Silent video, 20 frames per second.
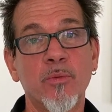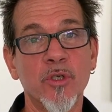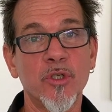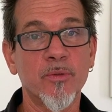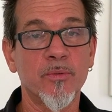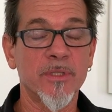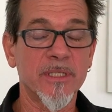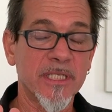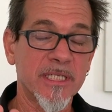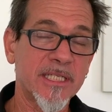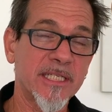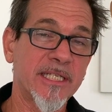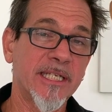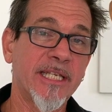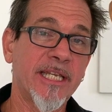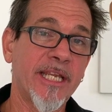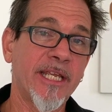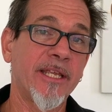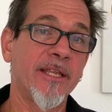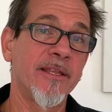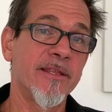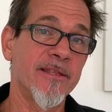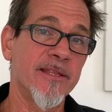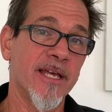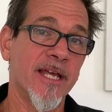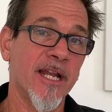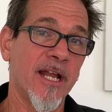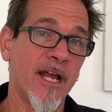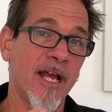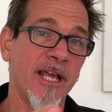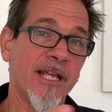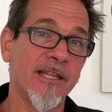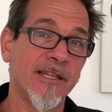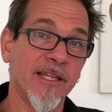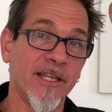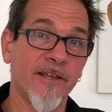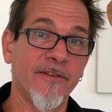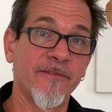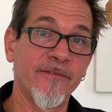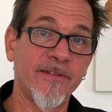which was a city that I
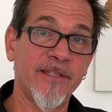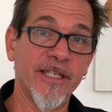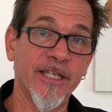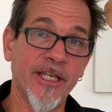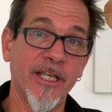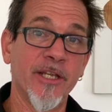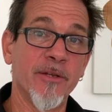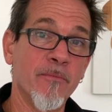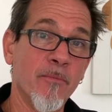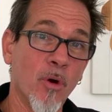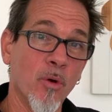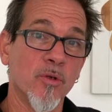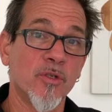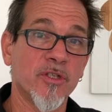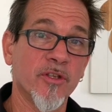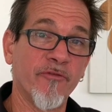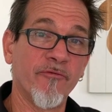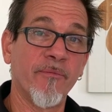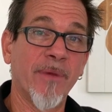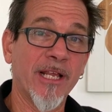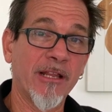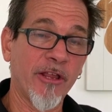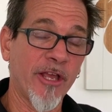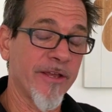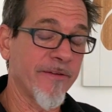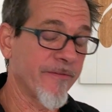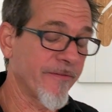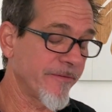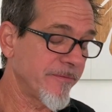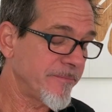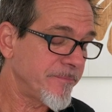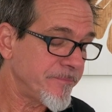lived in most of my life.